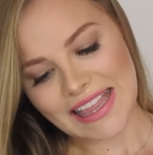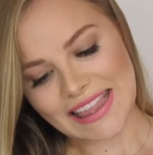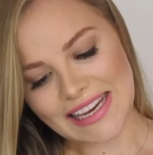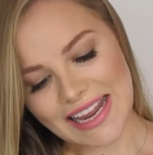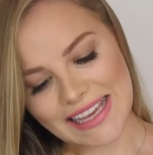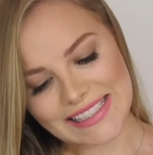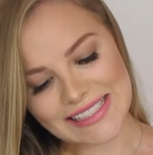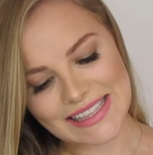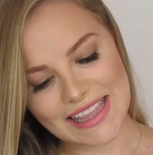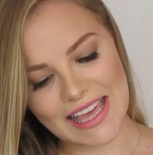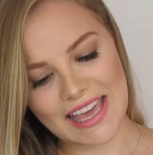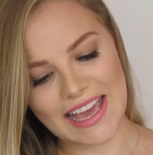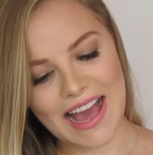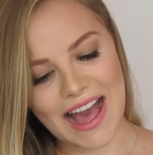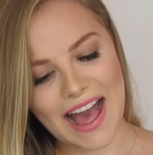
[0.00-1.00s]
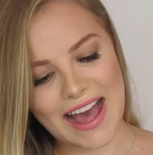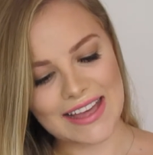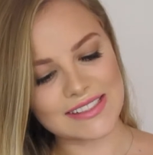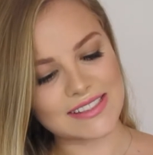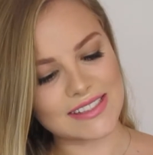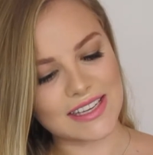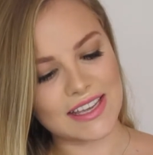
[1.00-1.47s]
The next thing I
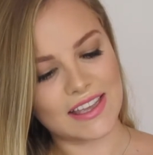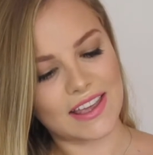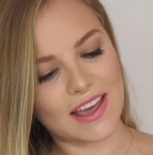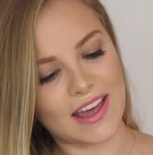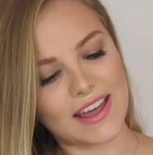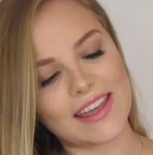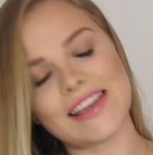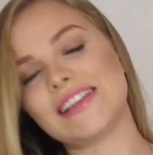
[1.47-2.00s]
see here